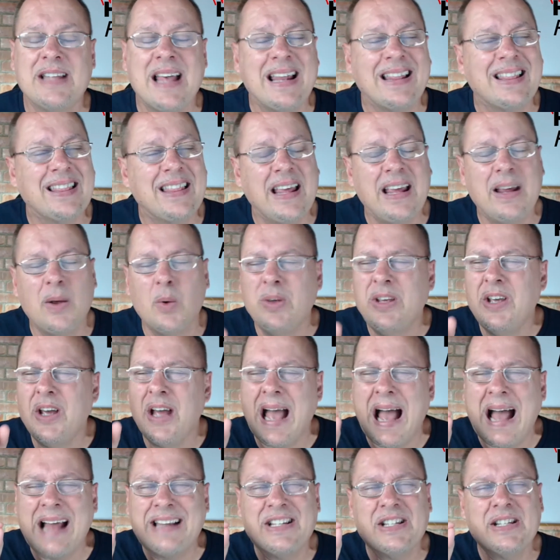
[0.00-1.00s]
It's that thing,
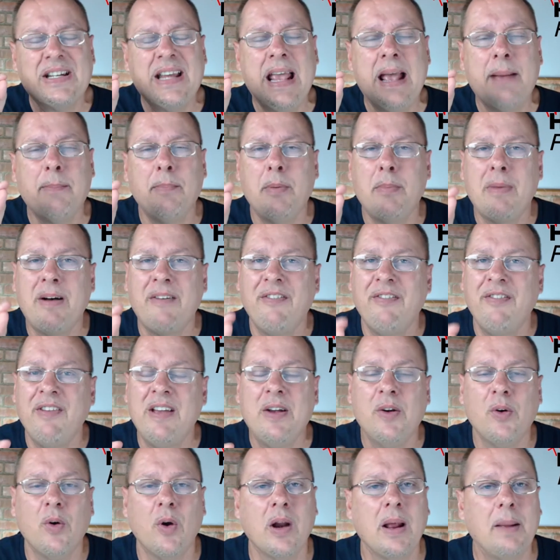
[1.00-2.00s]
yeah, I just can't put my
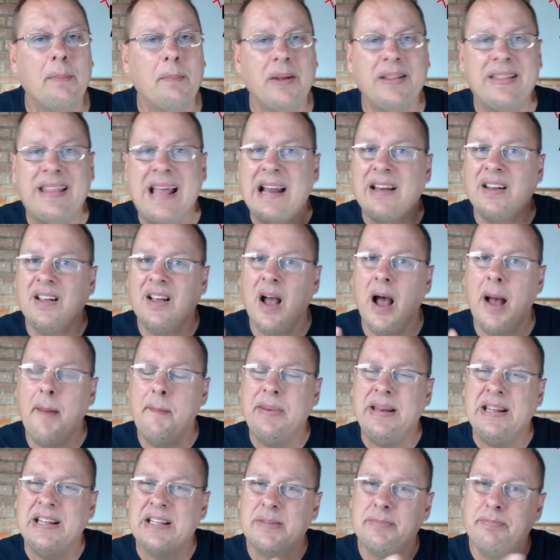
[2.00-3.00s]
finger on it, but that
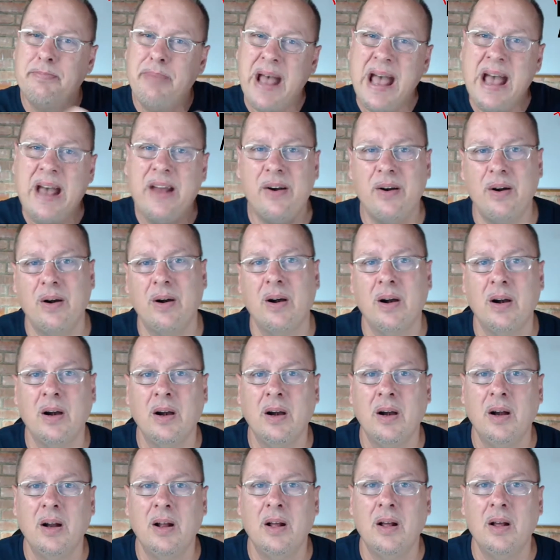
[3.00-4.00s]
company is better.